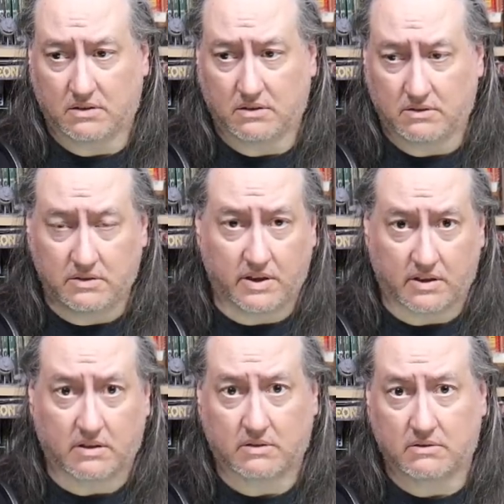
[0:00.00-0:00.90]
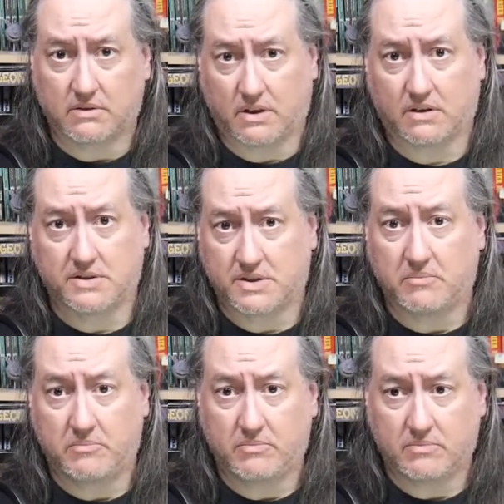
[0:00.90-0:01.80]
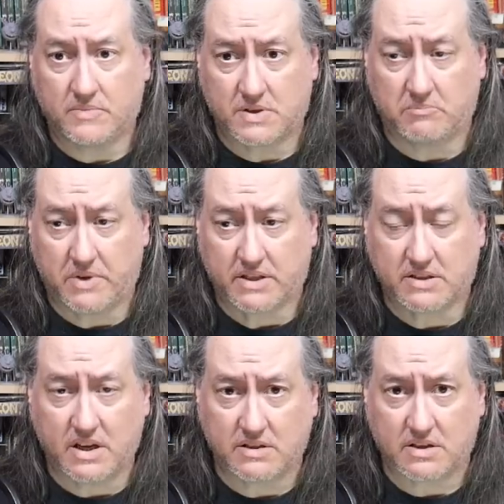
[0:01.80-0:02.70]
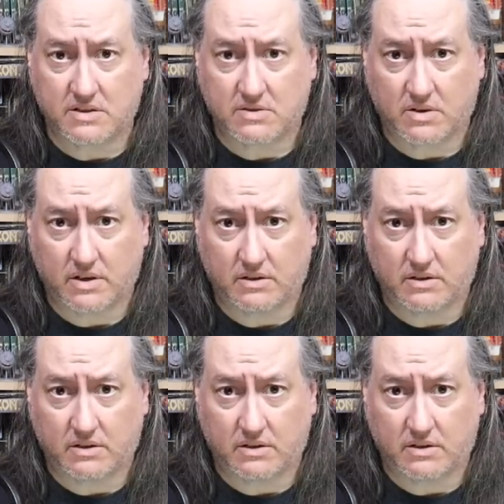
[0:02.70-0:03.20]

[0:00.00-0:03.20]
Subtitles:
there is some mixed ancestry.